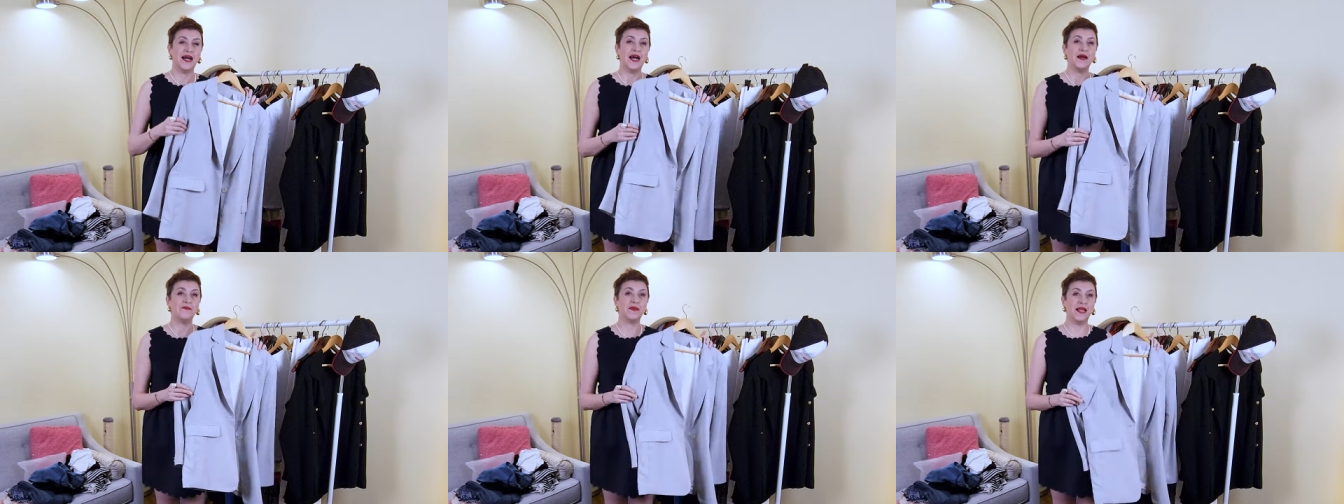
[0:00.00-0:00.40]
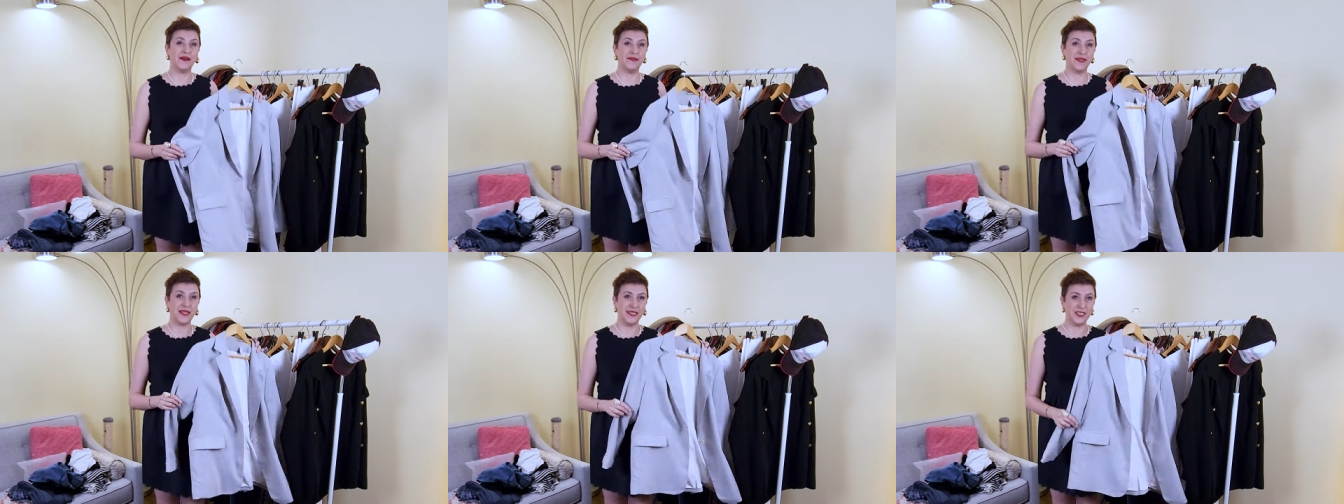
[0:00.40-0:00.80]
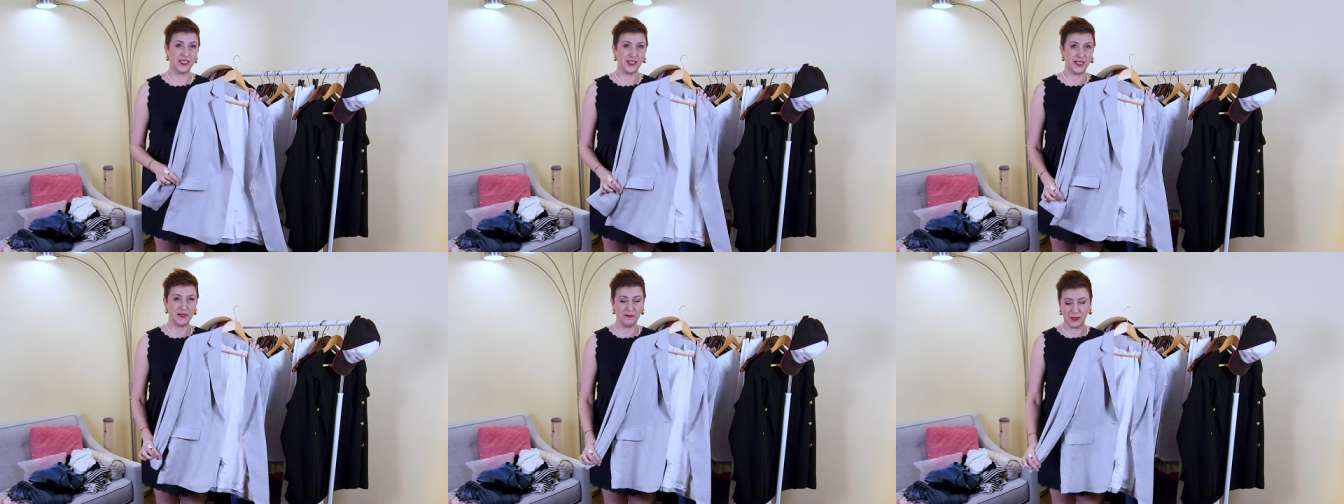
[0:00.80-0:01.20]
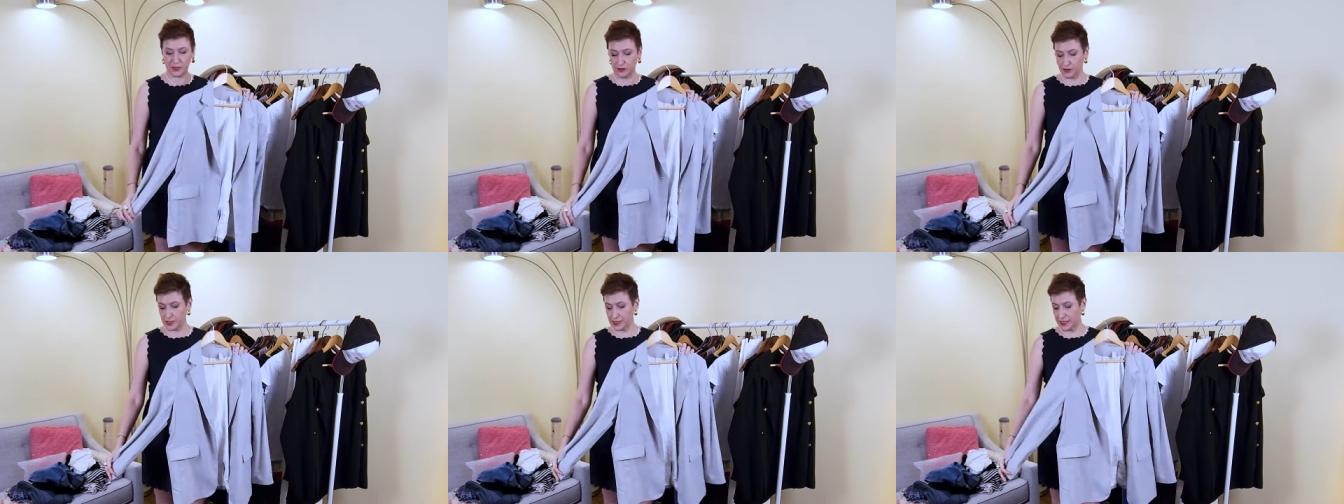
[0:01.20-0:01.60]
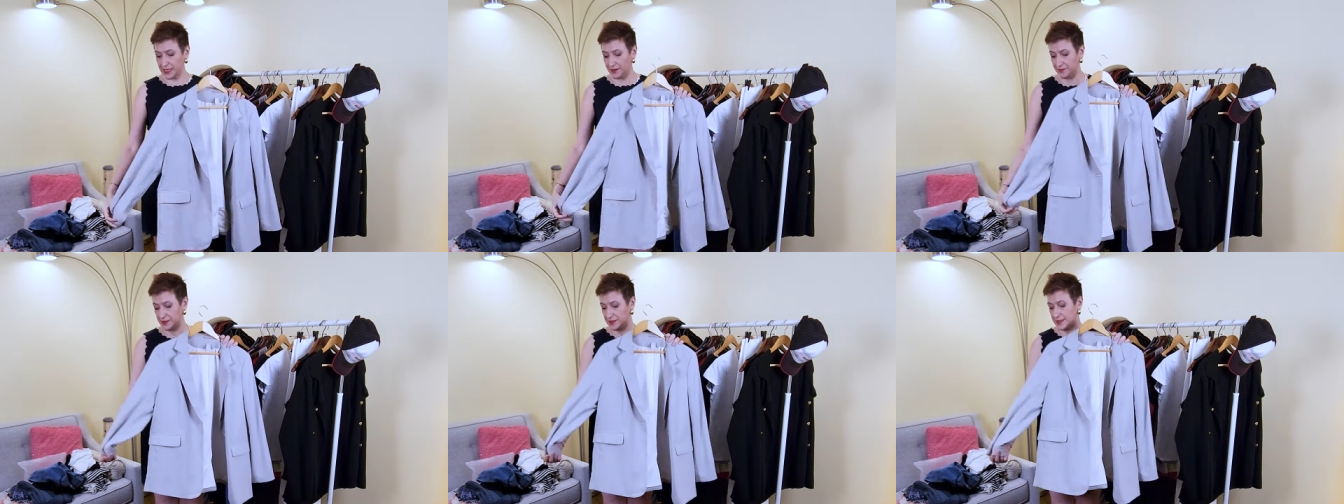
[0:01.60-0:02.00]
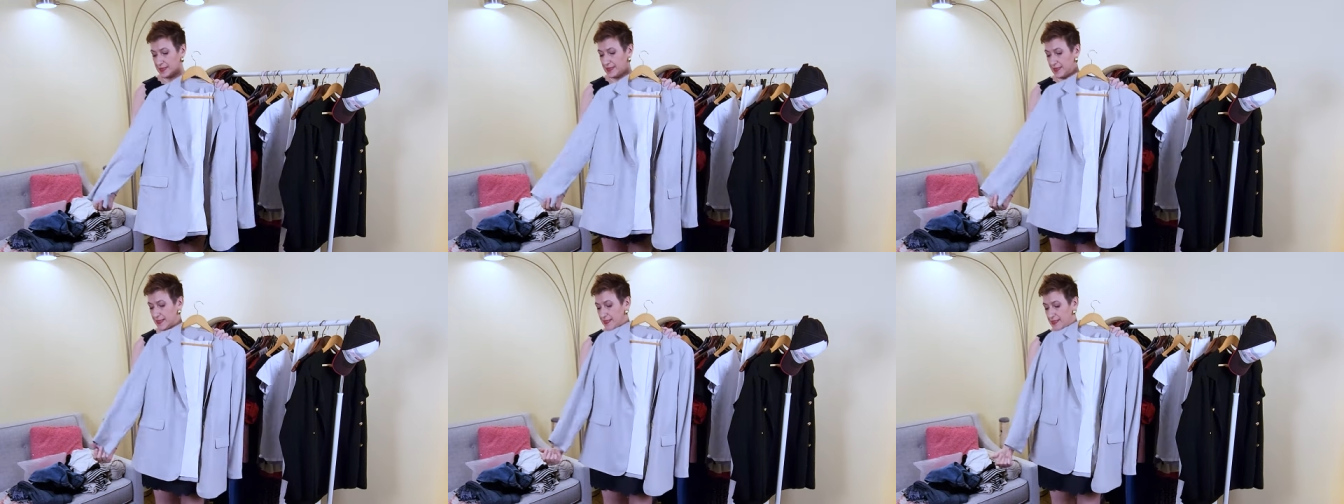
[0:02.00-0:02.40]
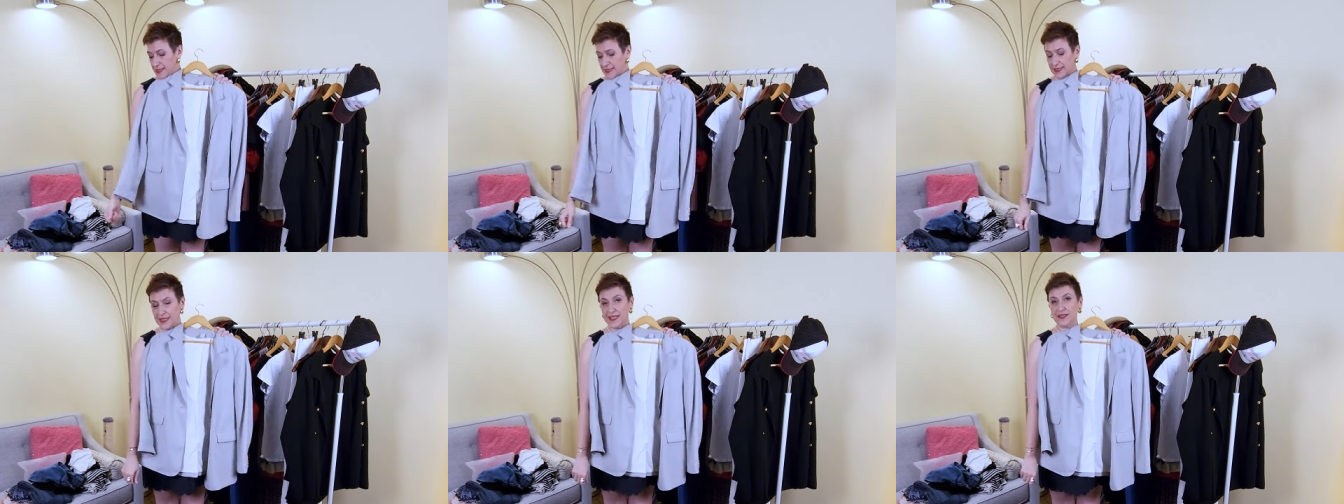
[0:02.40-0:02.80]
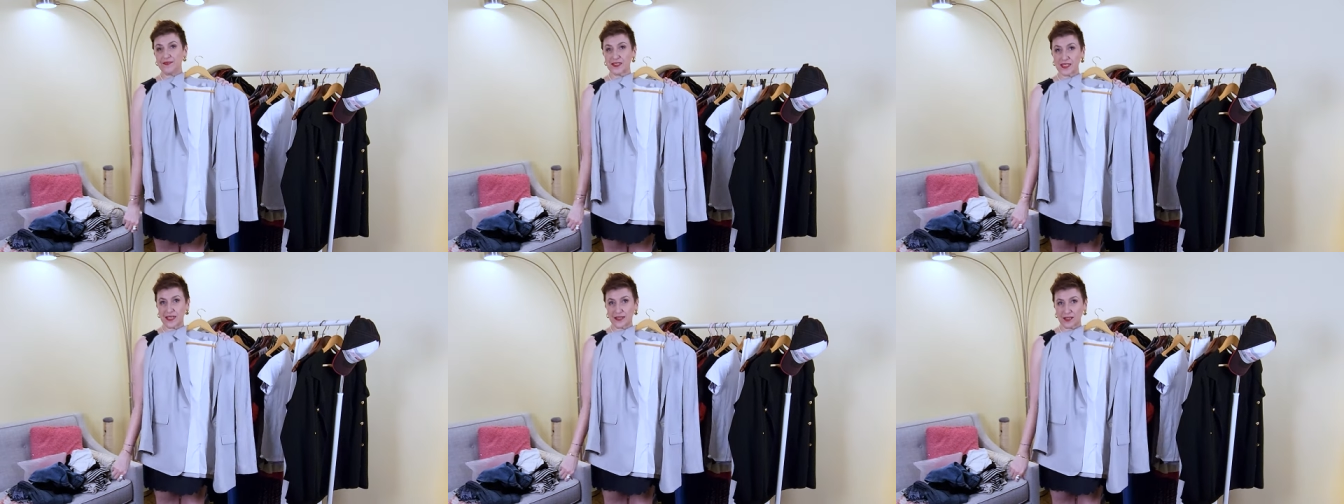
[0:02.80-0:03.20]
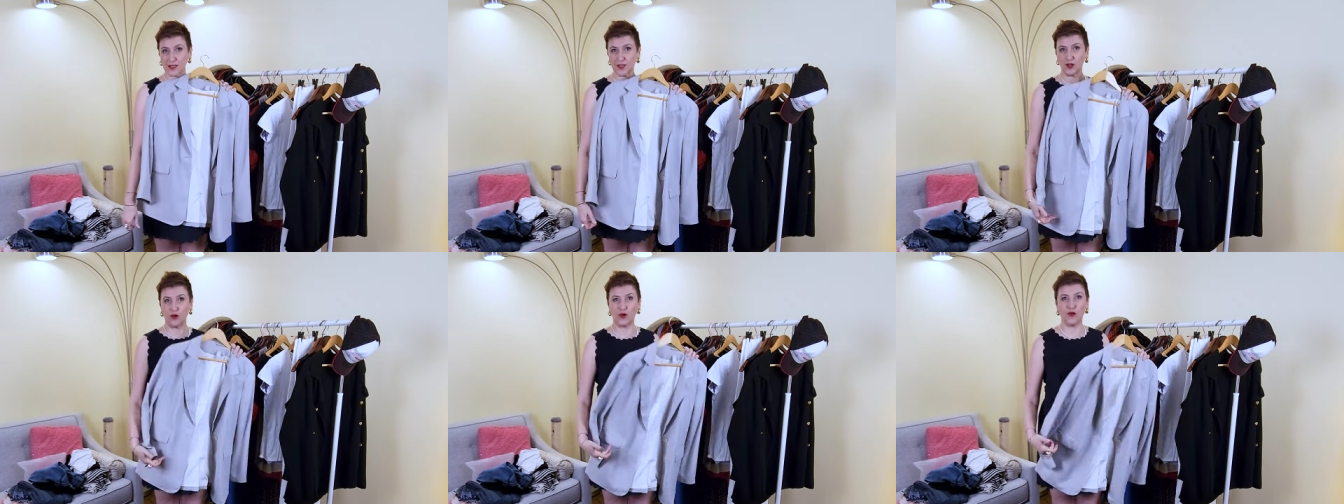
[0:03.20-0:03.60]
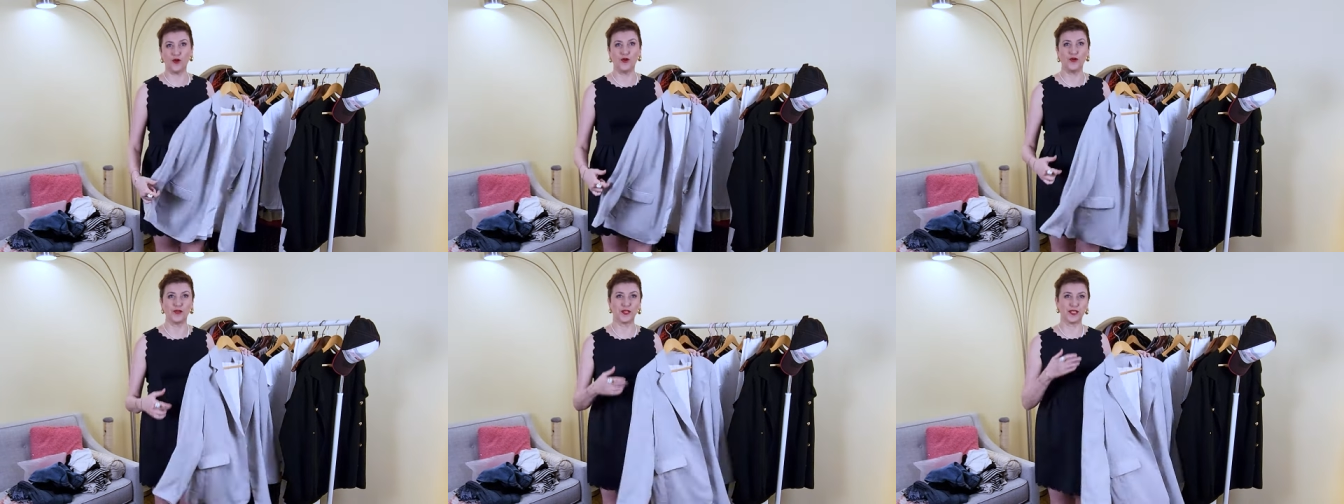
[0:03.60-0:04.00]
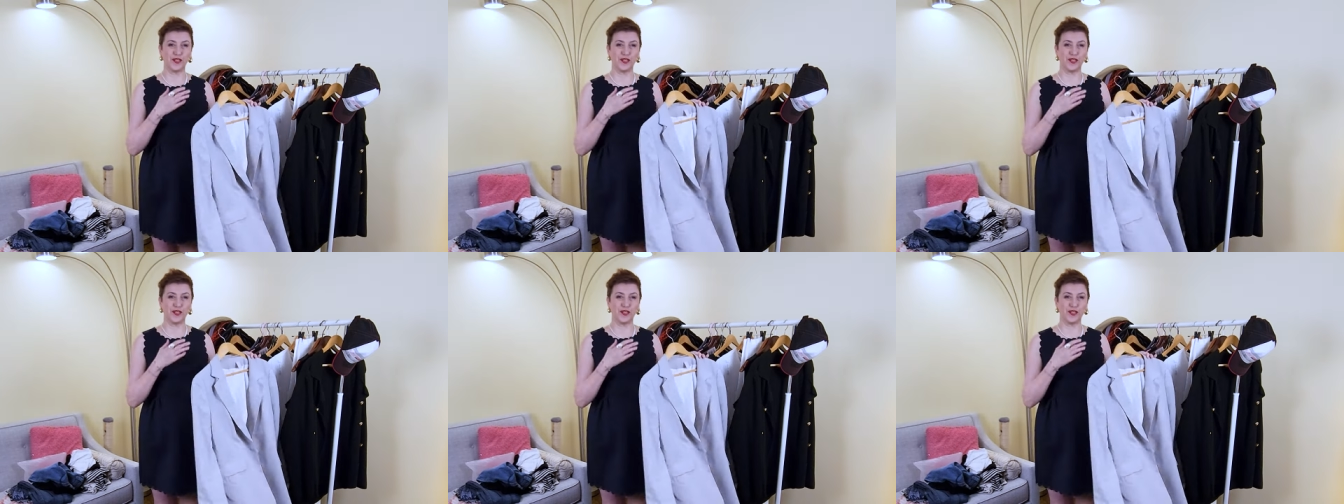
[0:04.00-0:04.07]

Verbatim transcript: I'm loving H&M because everything like sleeves are long,